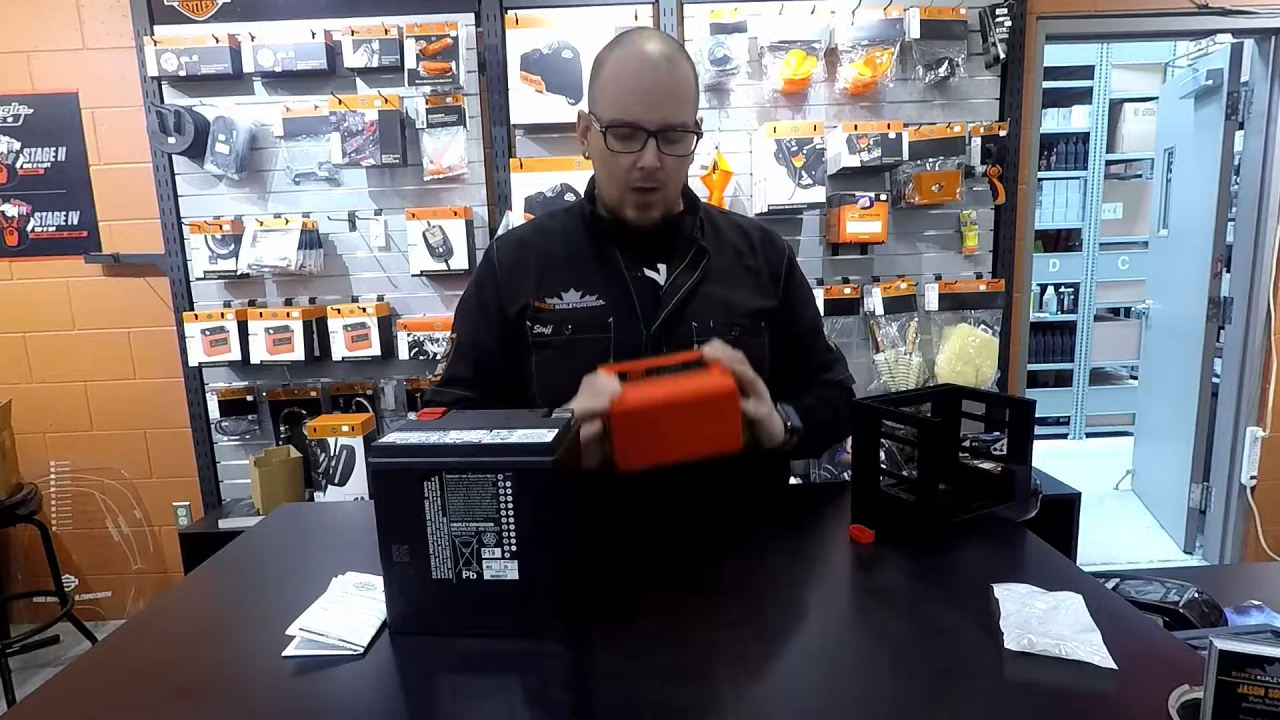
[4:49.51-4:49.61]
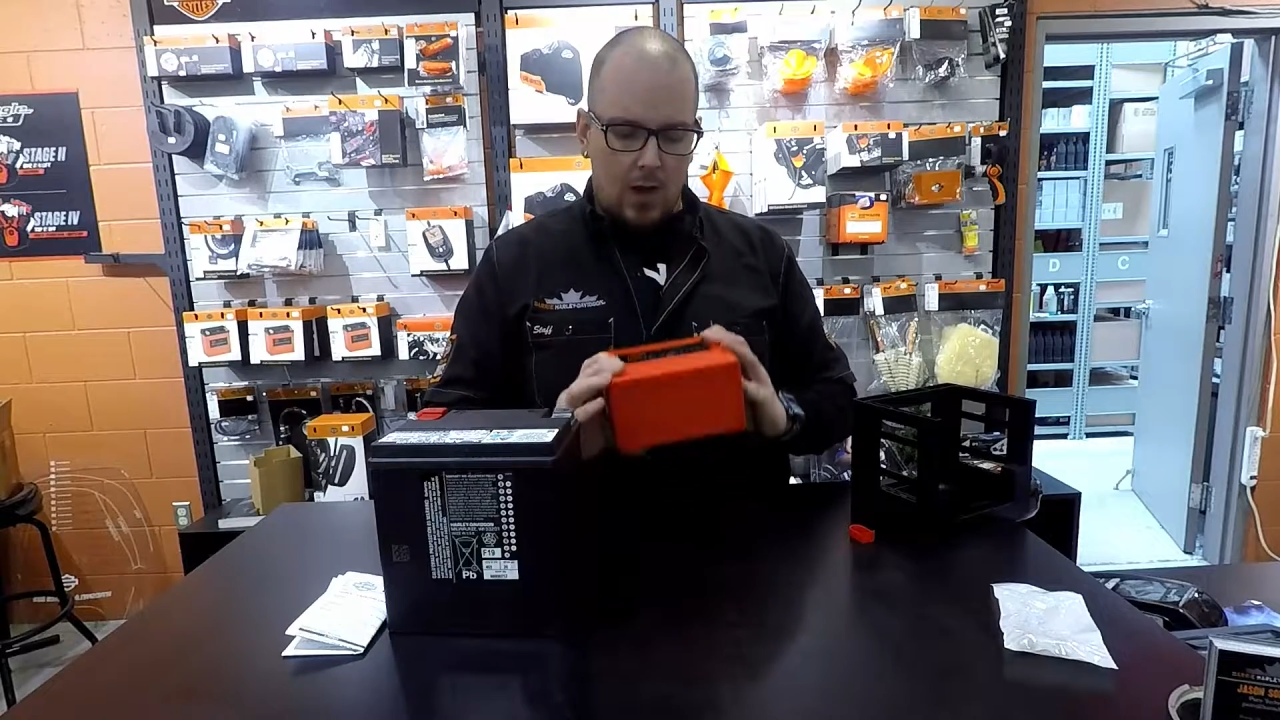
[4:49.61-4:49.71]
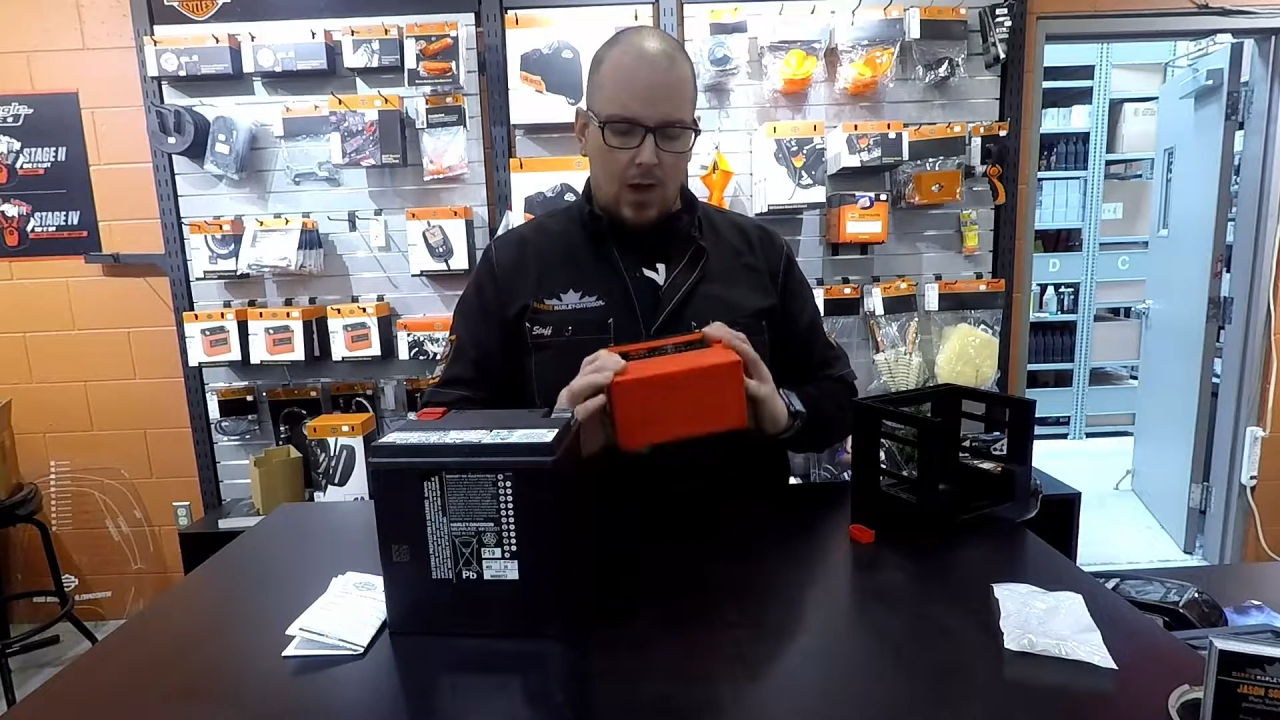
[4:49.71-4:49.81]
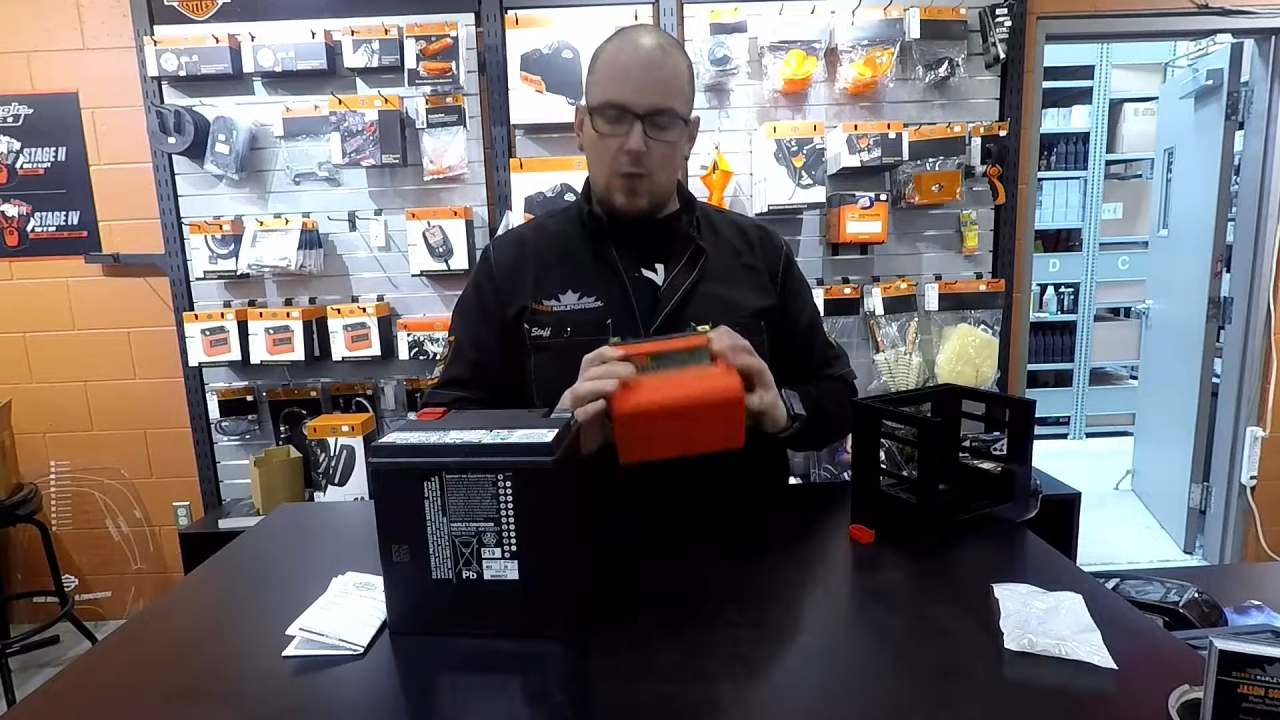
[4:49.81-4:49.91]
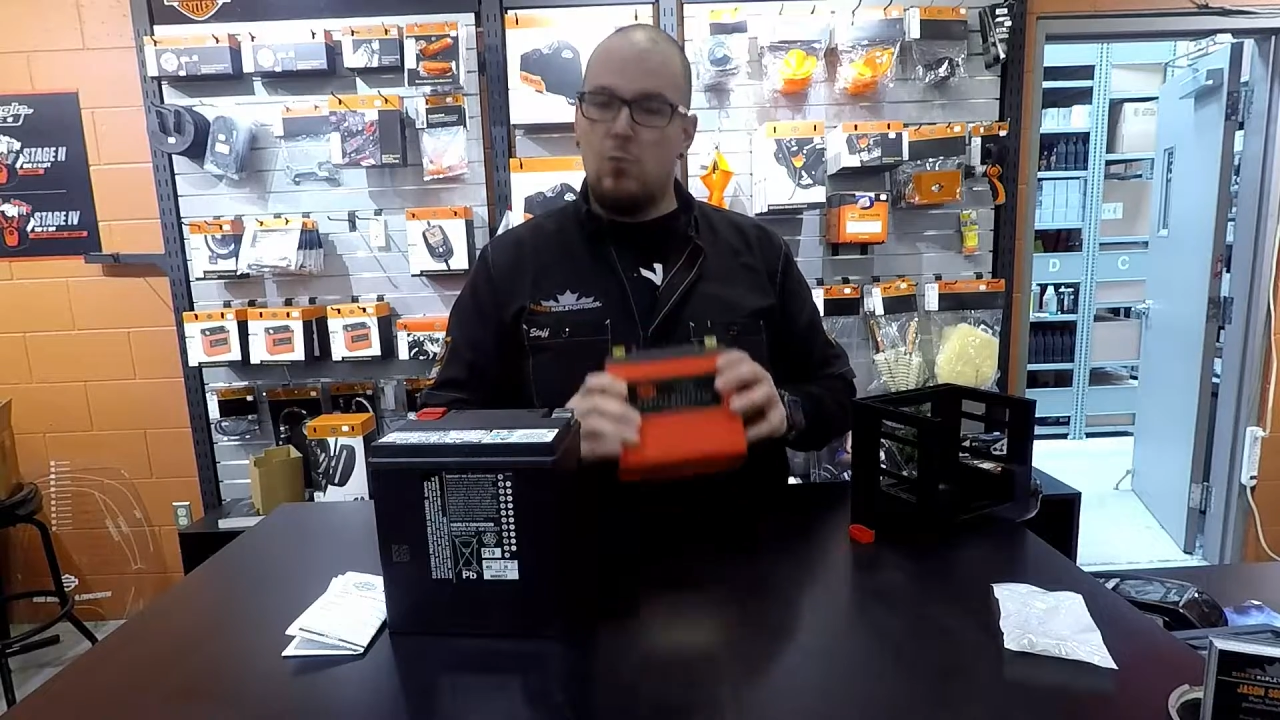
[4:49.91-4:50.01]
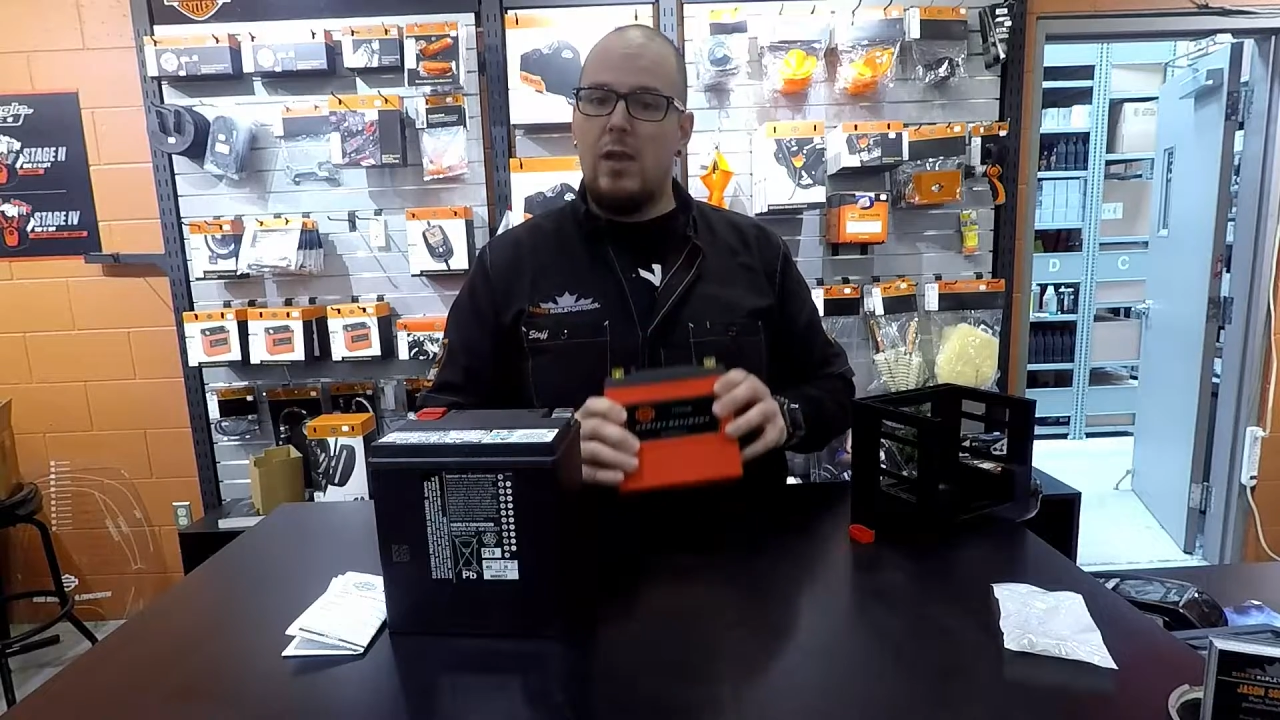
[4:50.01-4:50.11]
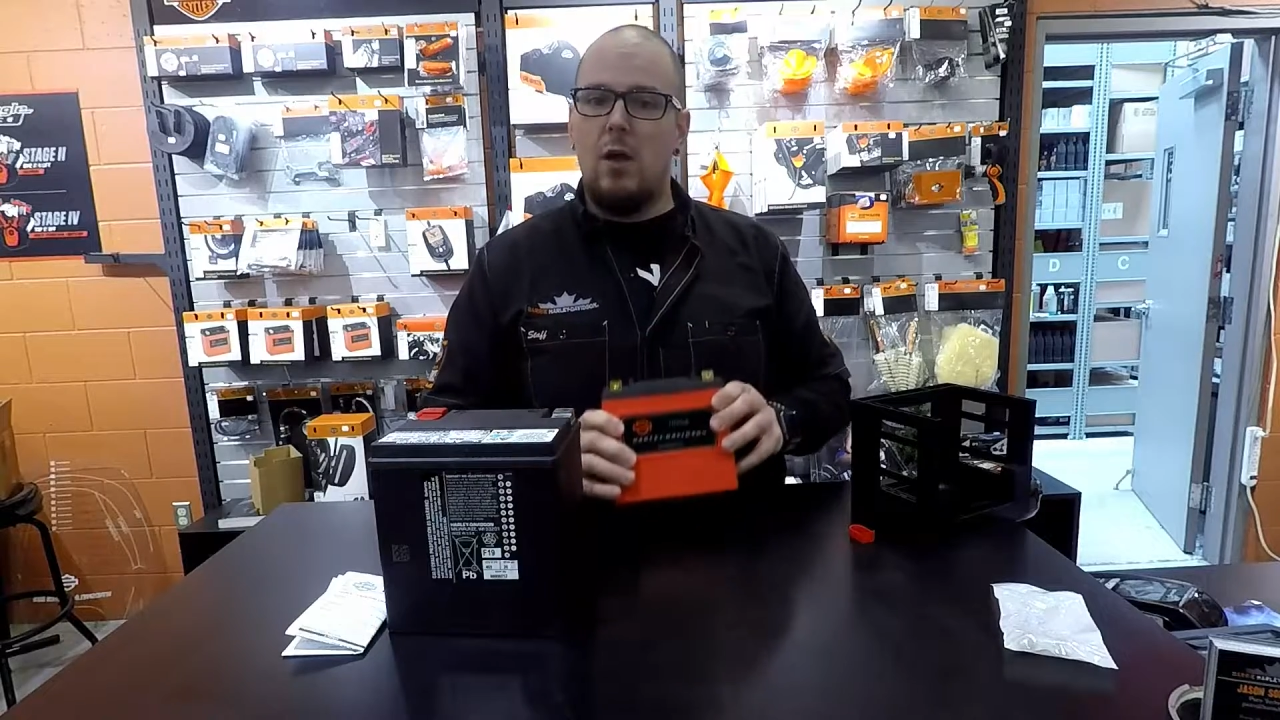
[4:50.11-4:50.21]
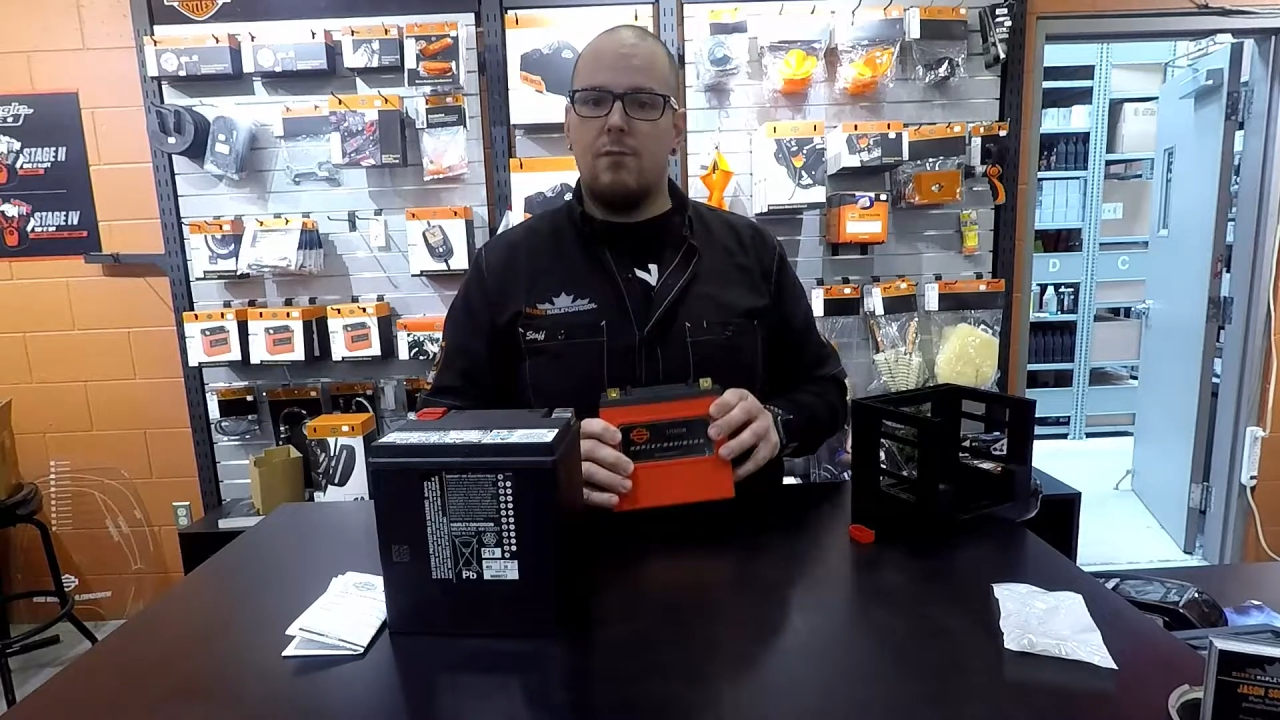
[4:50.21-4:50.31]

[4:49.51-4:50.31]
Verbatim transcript: uh, right